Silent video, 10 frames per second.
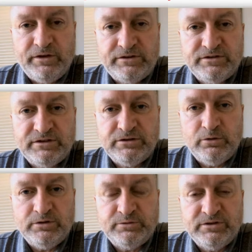that's as
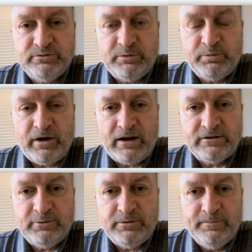low as reasonably
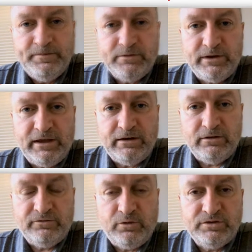practical. So again,
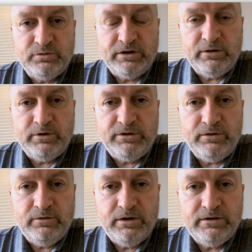look forward to working with
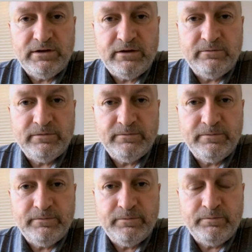you and
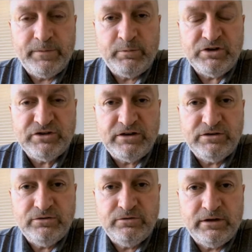appreciate
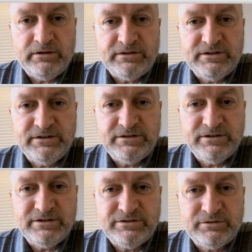you listening to
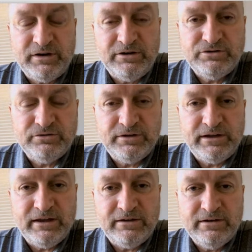this great intro. And
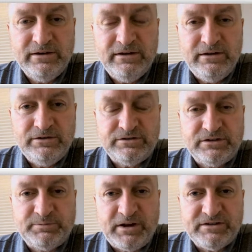again, just
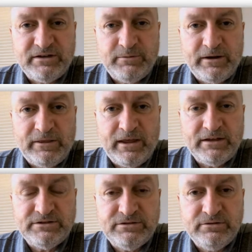expressing my
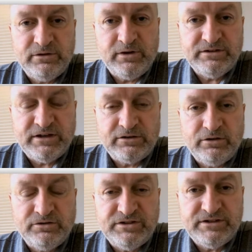thanks to the Grace
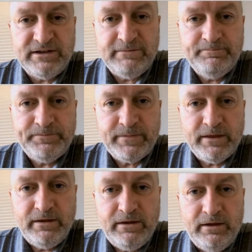Technologies team
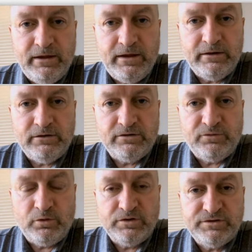and look
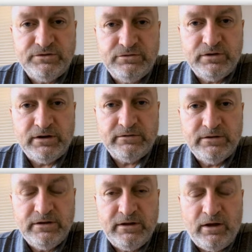forward to
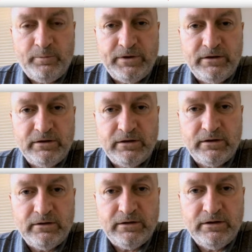helping
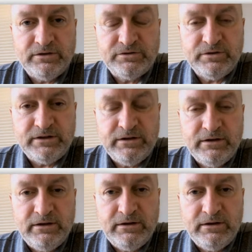industry